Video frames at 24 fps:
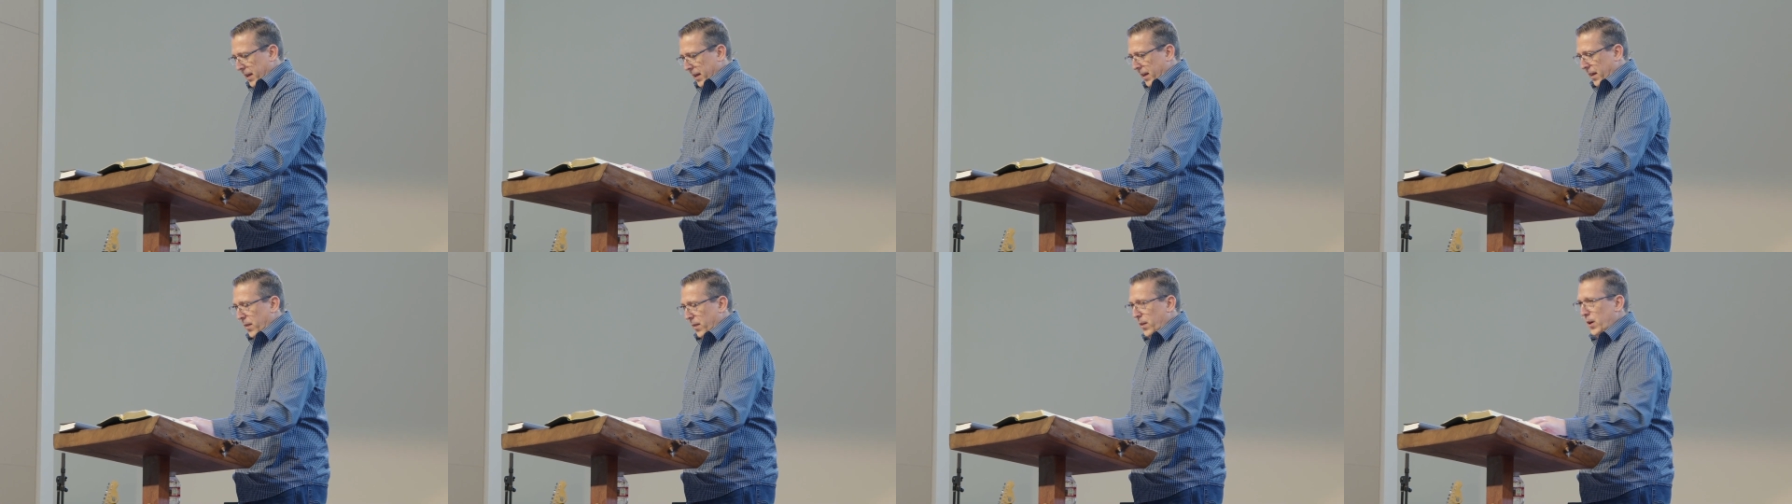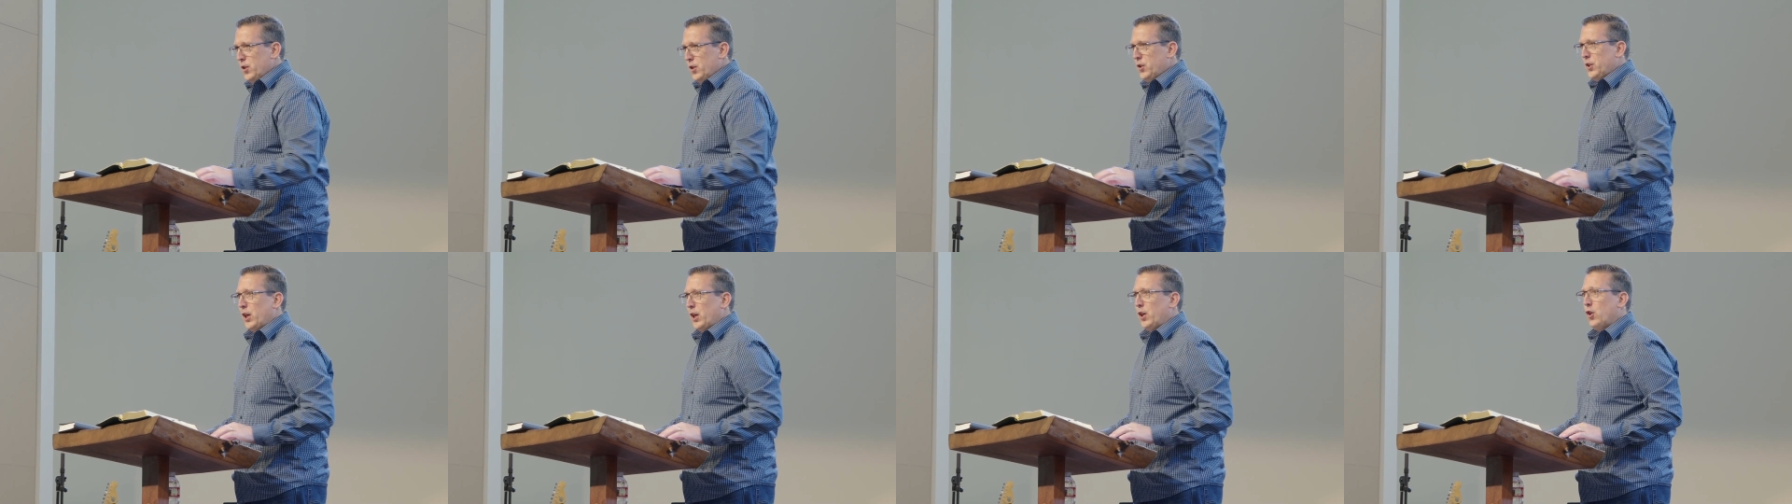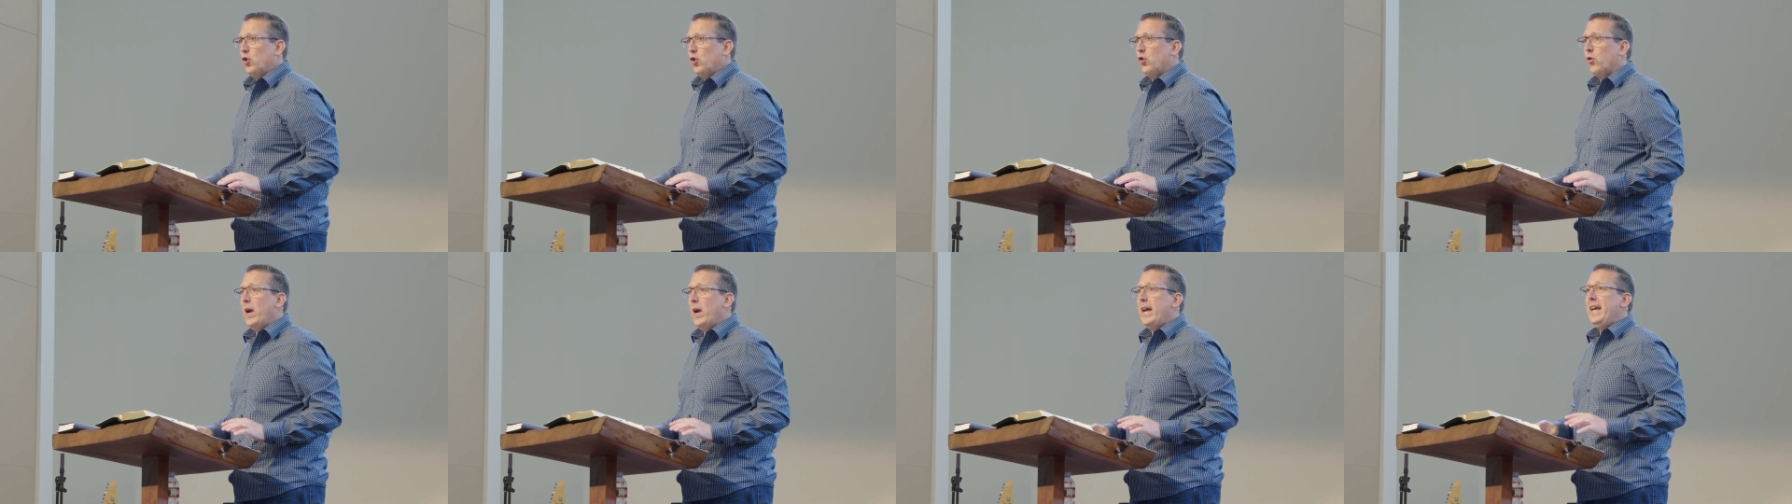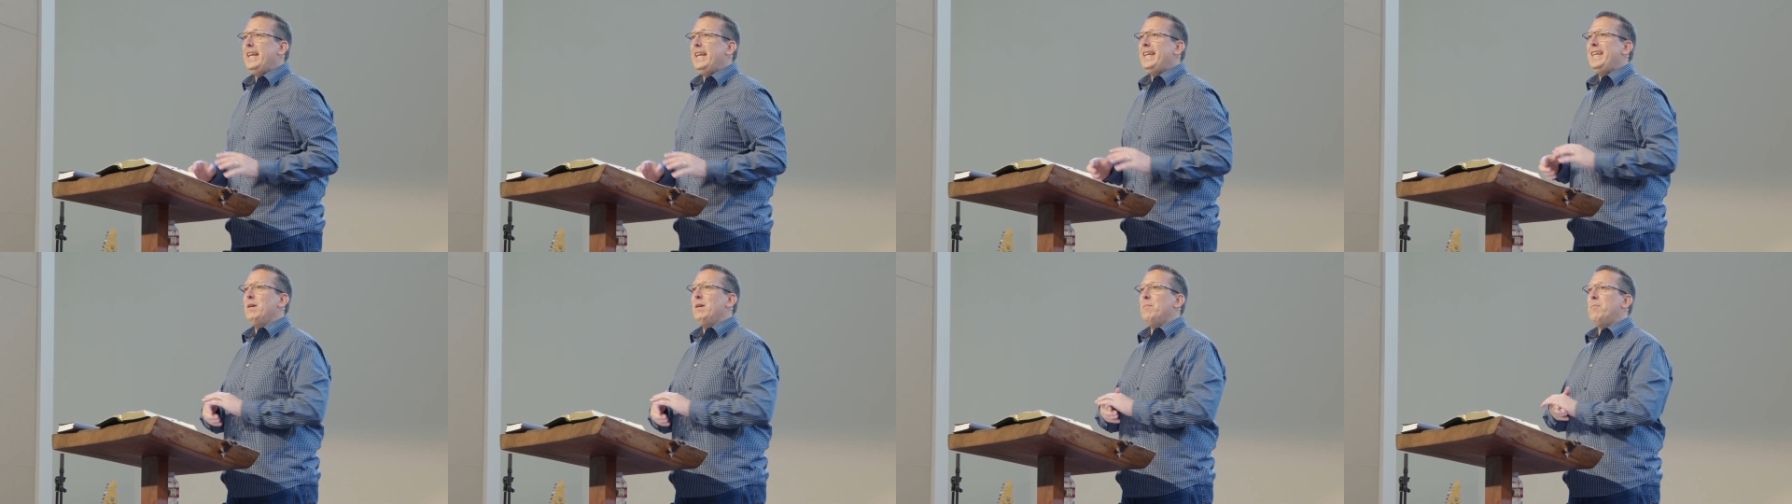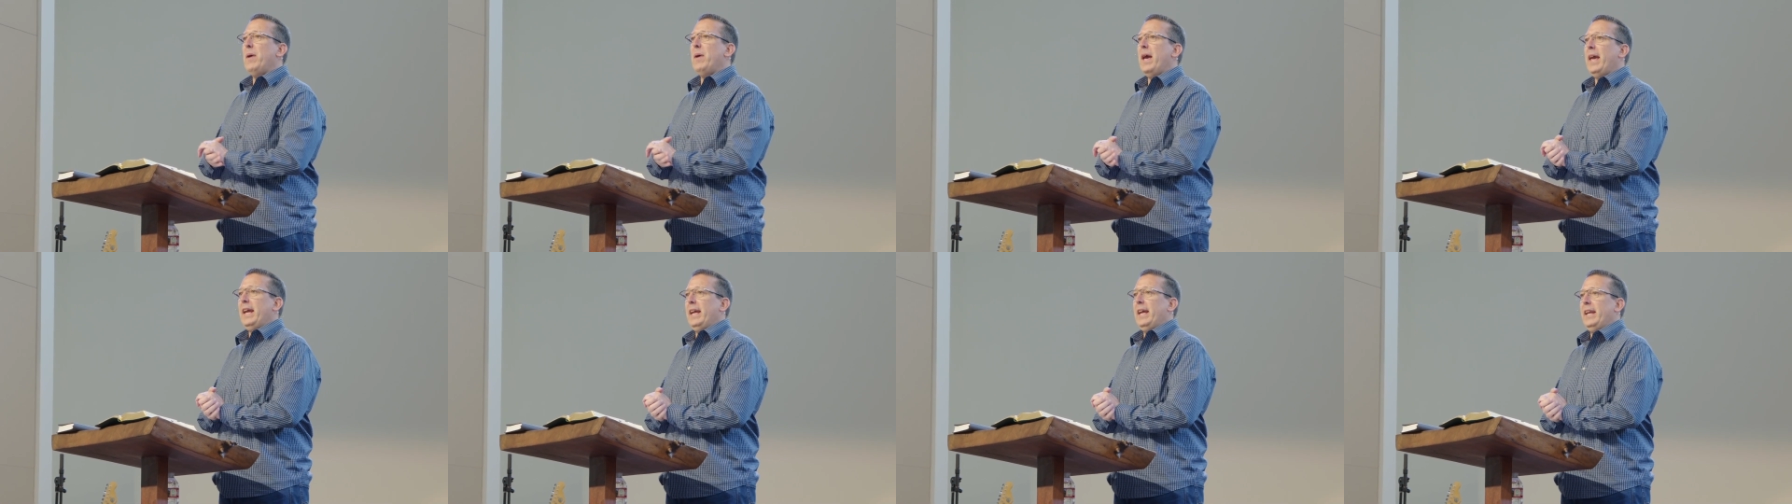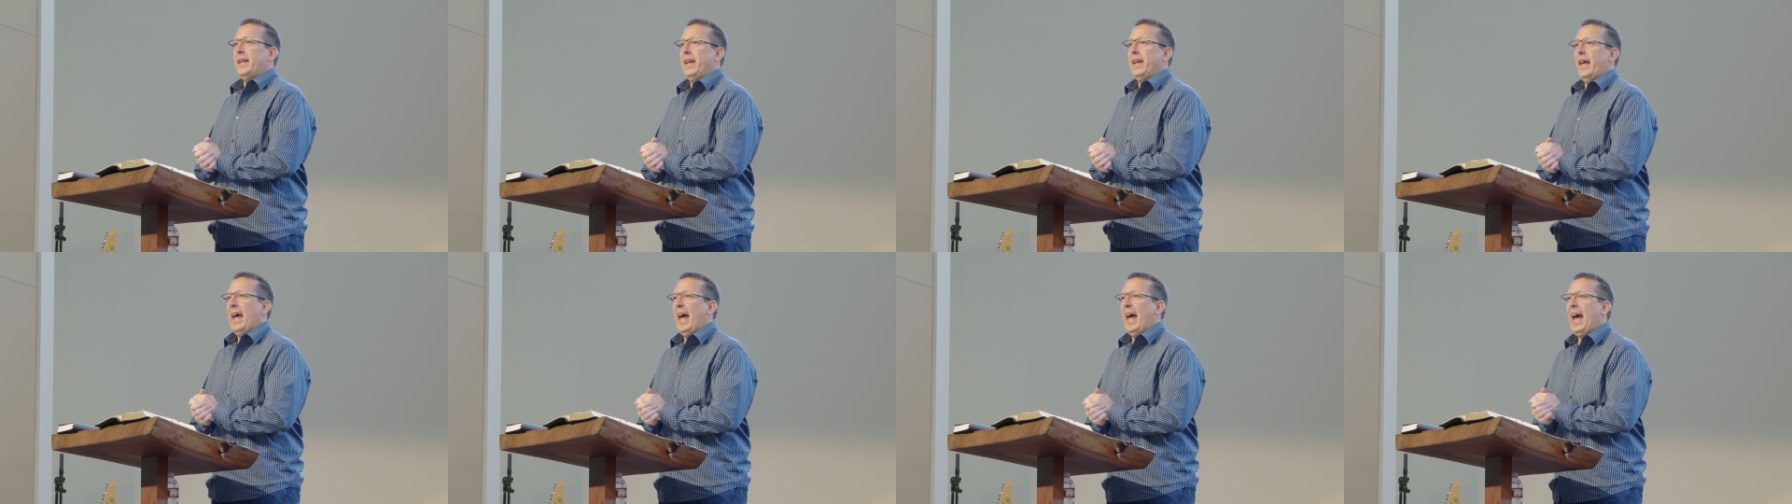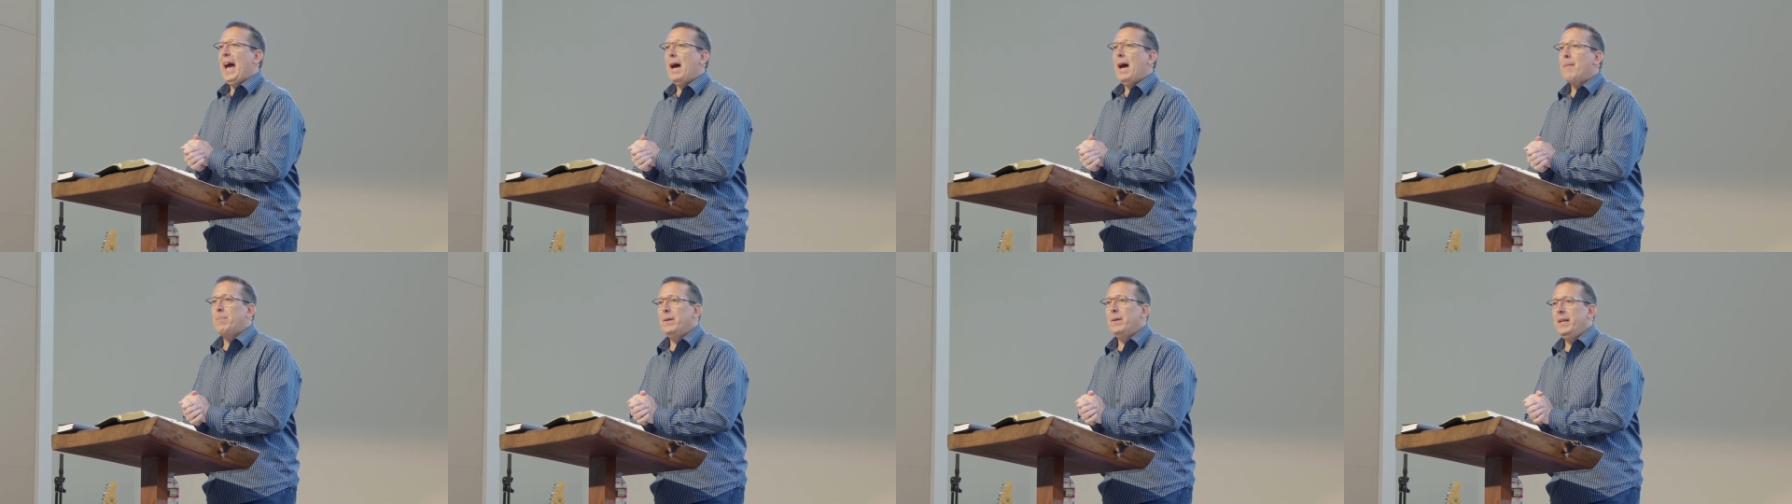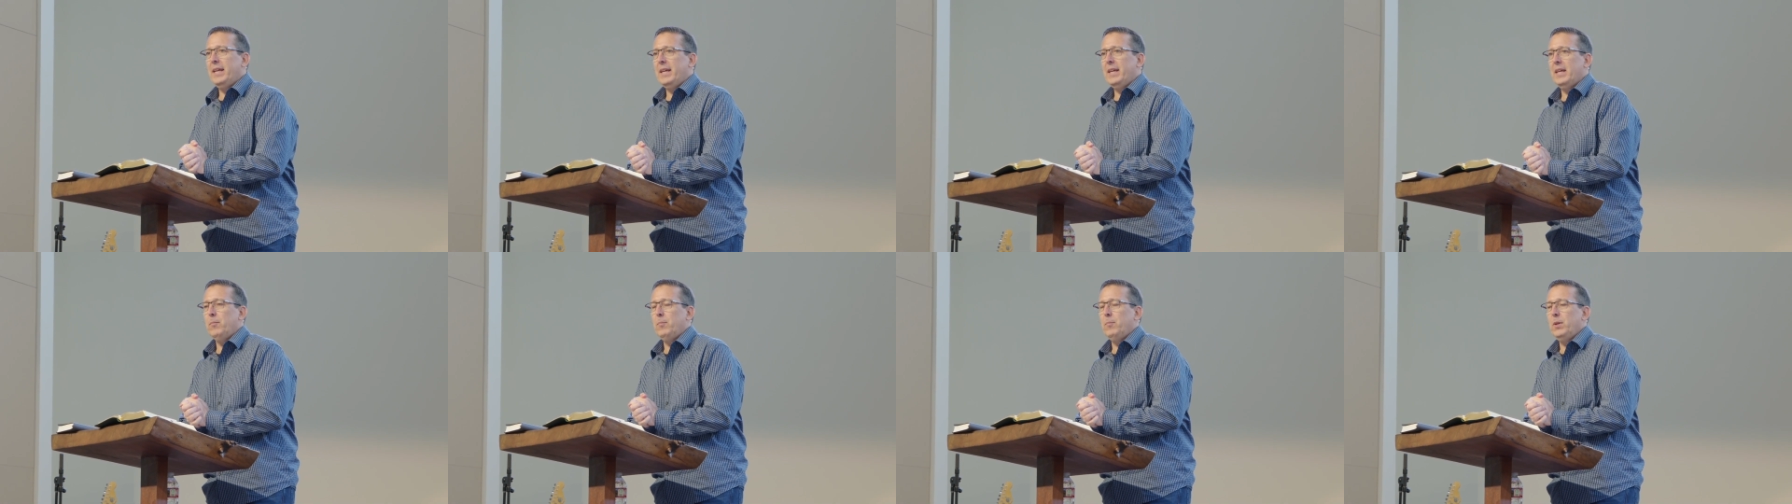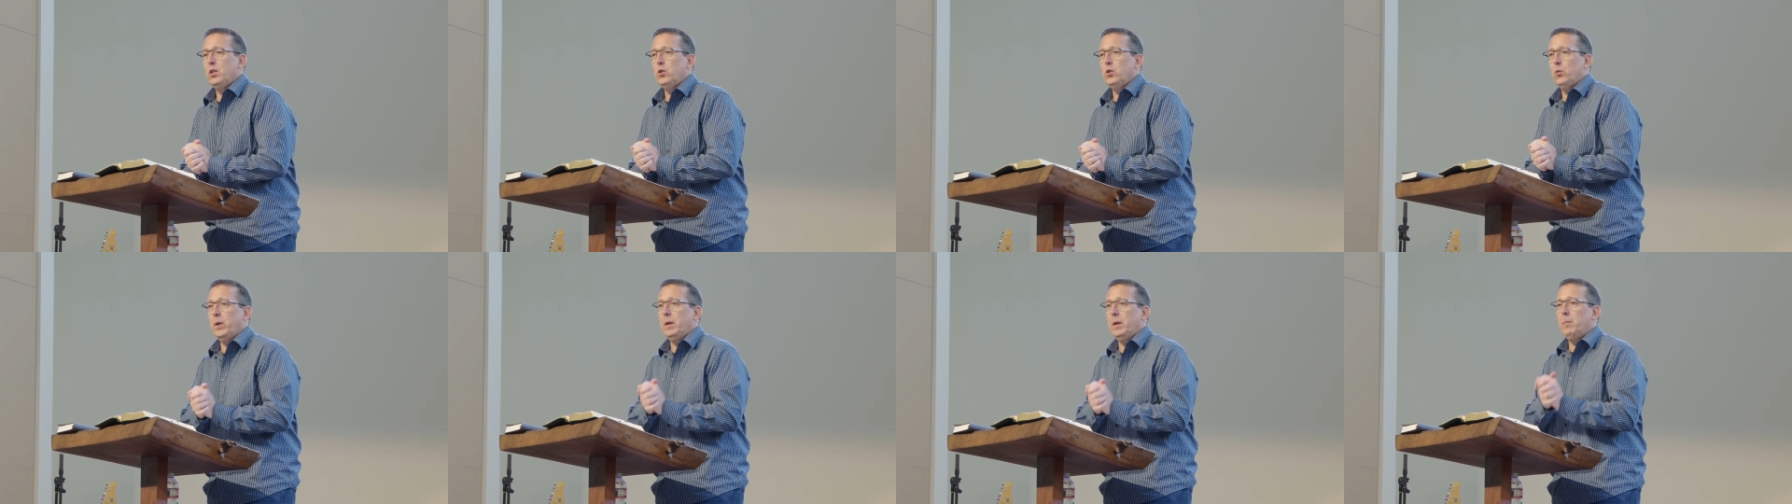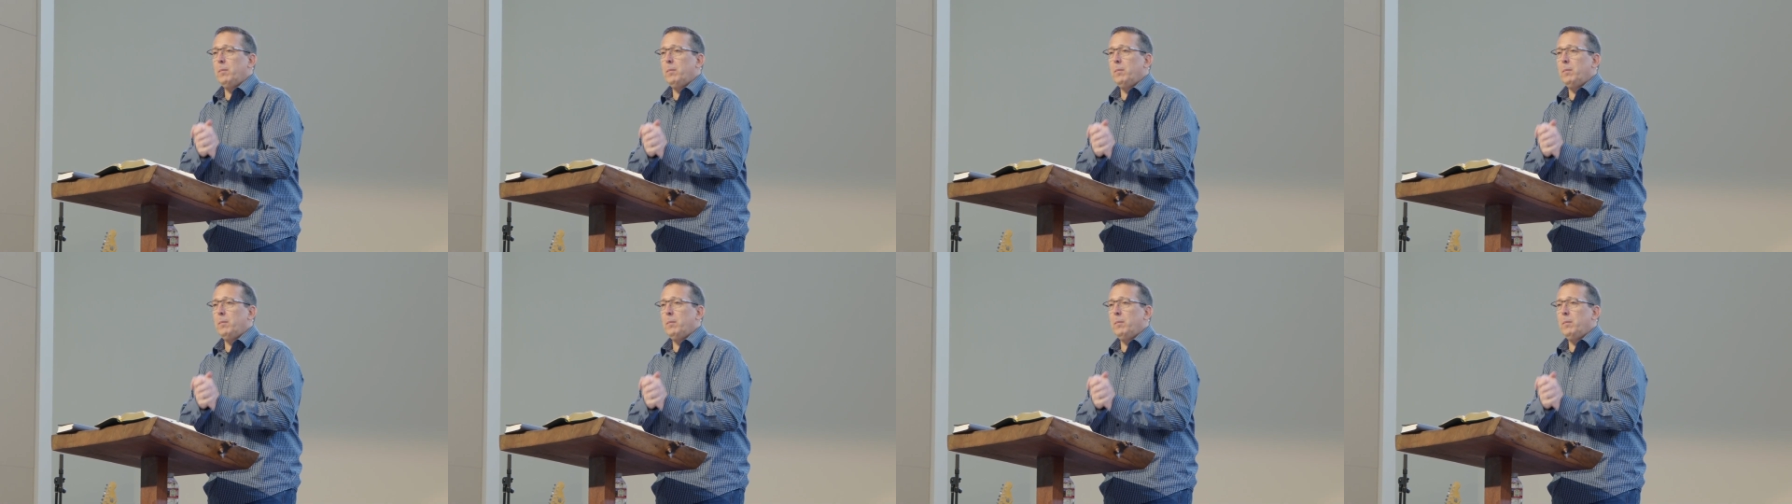There's a great debate happening between